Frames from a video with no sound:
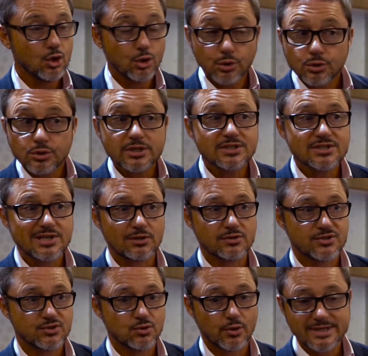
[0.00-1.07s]
who can tell
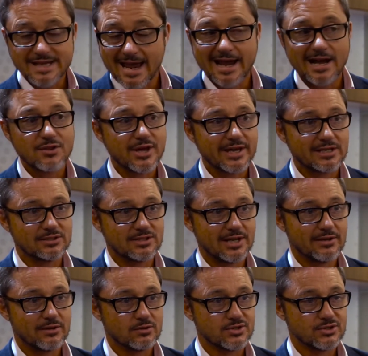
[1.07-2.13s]
stories, how they can
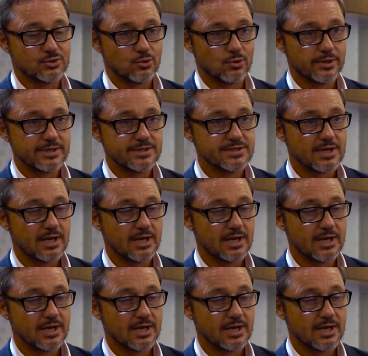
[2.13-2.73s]
tell stories.